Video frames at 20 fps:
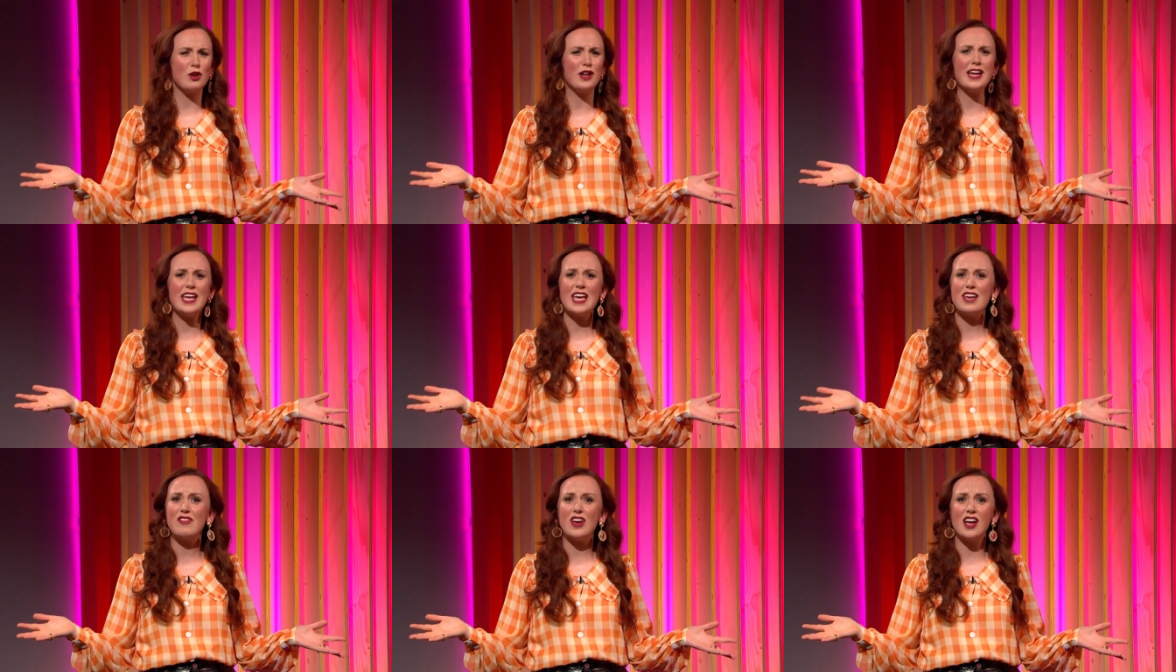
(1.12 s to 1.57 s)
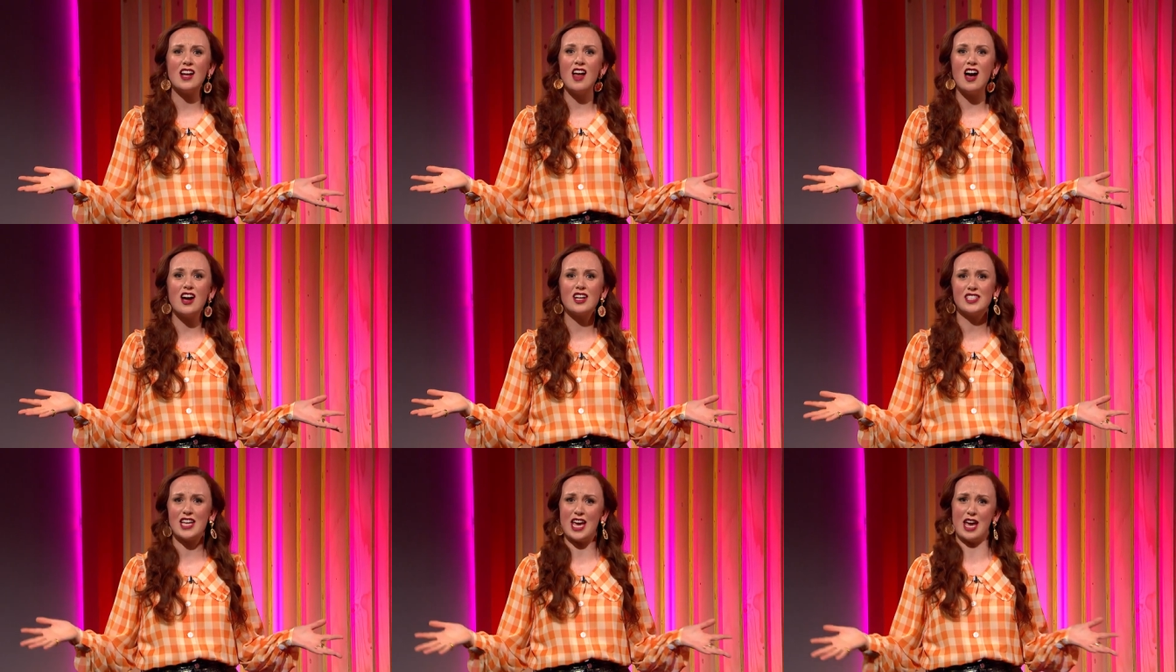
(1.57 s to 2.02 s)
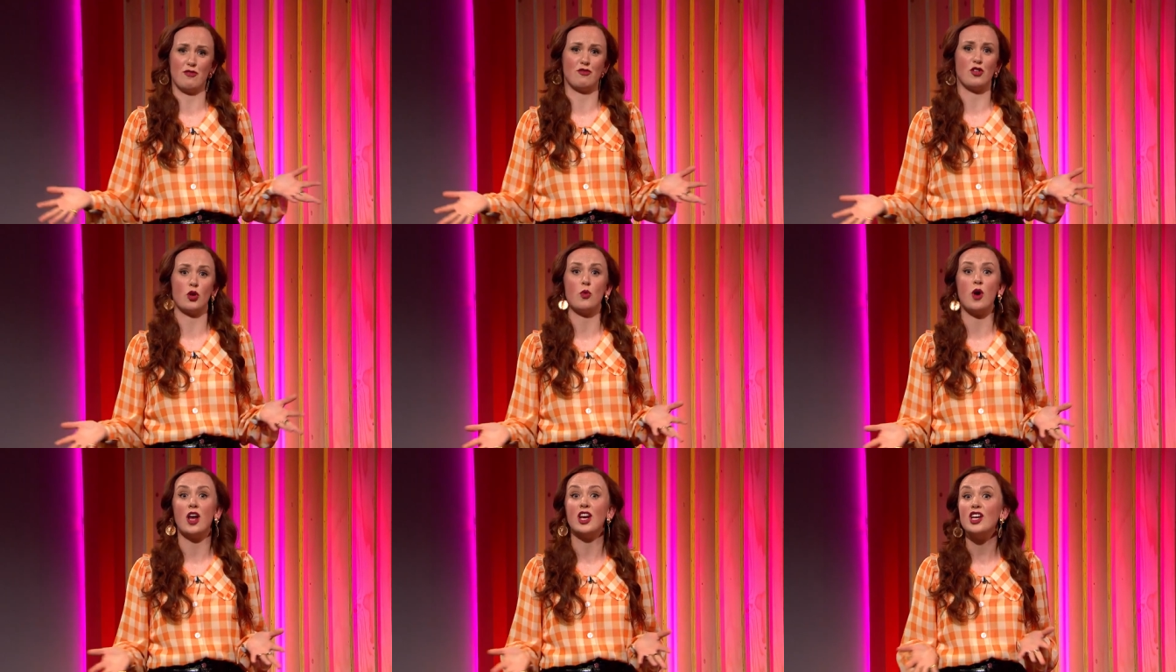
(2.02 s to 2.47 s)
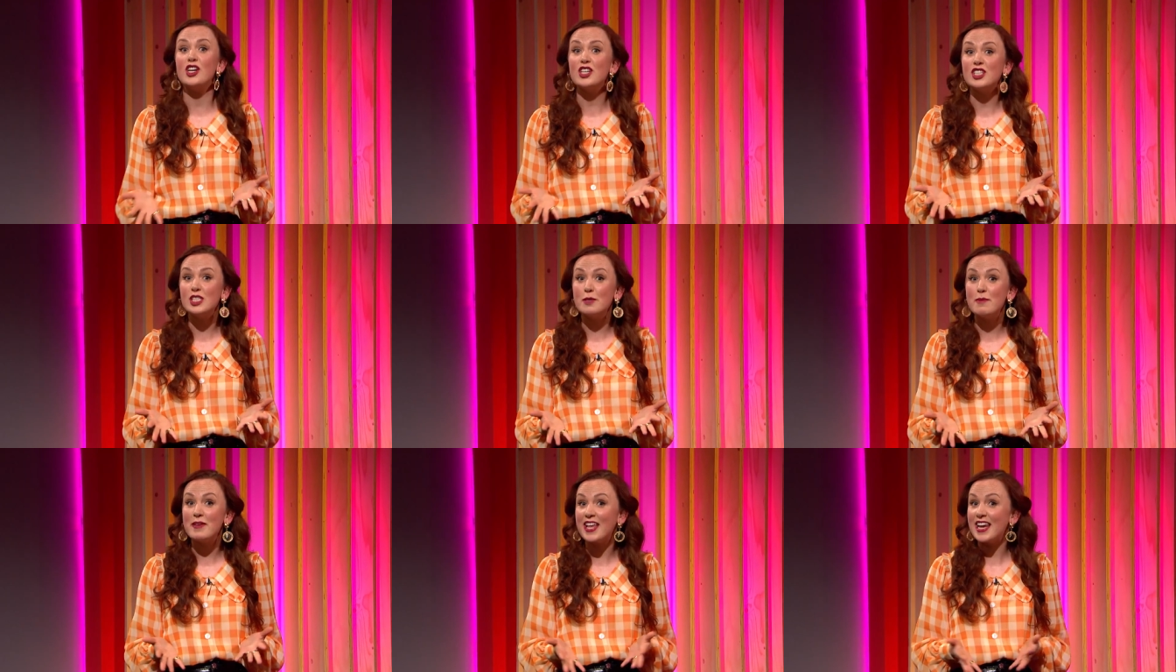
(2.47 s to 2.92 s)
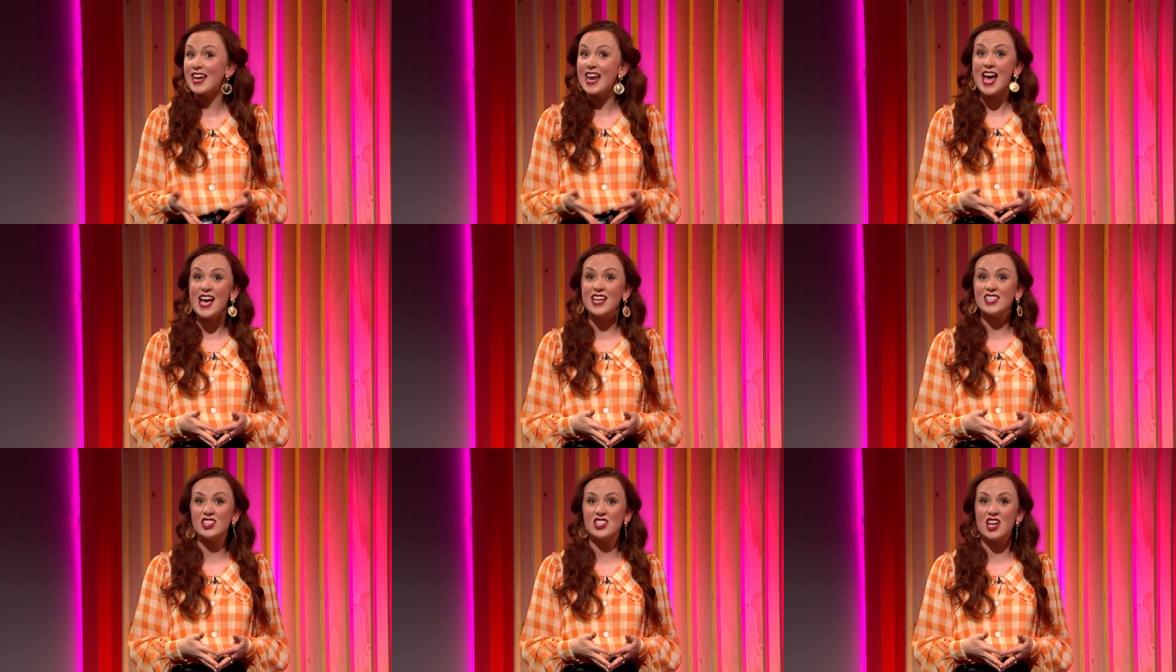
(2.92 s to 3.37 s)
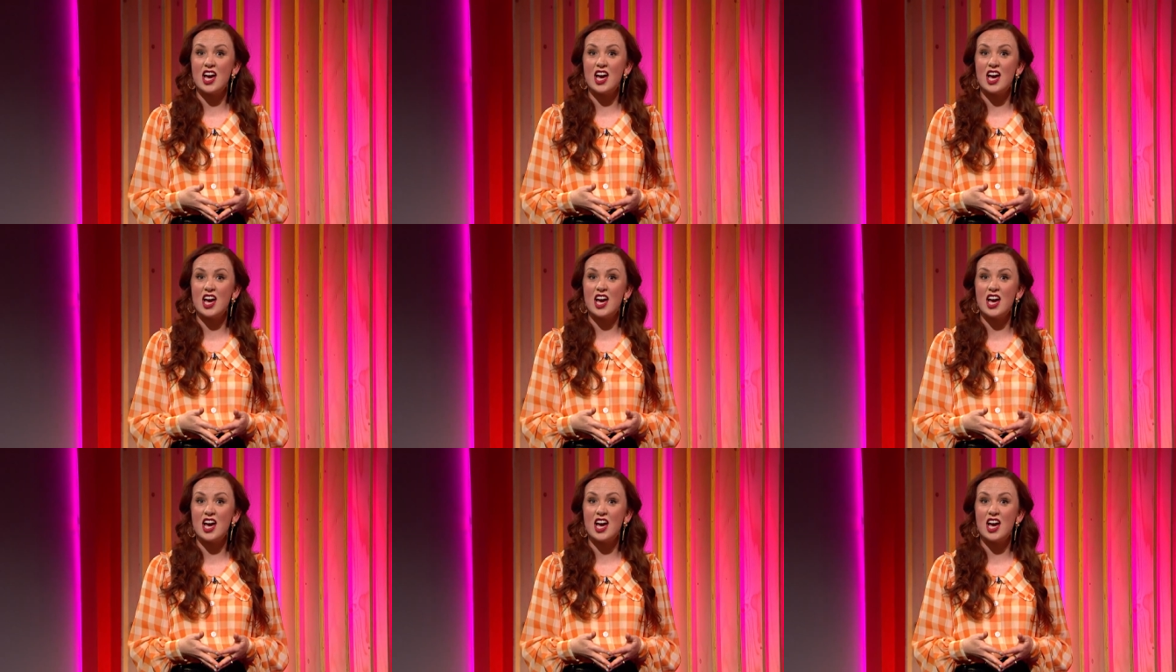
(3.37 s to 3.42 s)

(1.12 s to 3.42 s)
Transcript: We're leaving lockdown for what looks to be the last